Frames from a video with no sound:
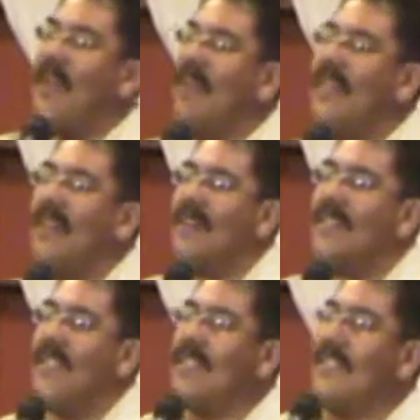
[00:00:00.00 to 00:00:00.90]
I really
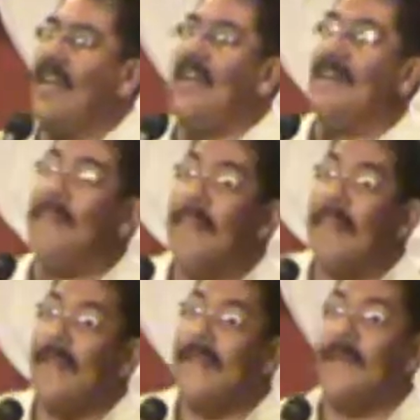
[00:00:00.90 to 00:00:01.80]
don't think that.
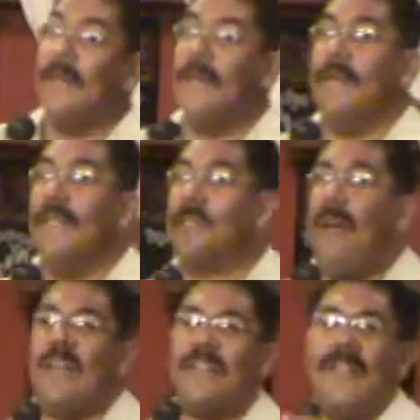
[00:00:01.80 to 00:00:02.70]

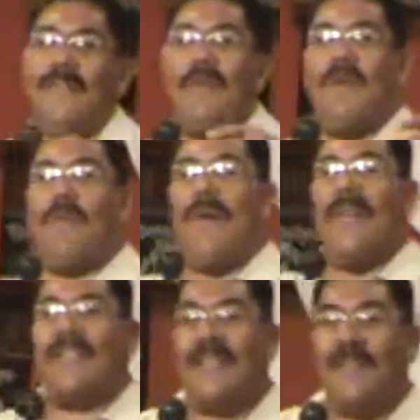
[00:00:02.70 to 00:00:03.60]
Especially if you
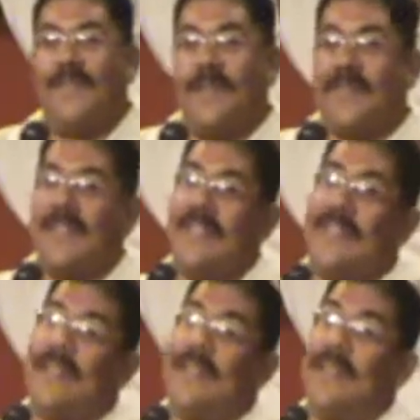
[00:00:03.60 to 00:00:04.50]
repented of your sin.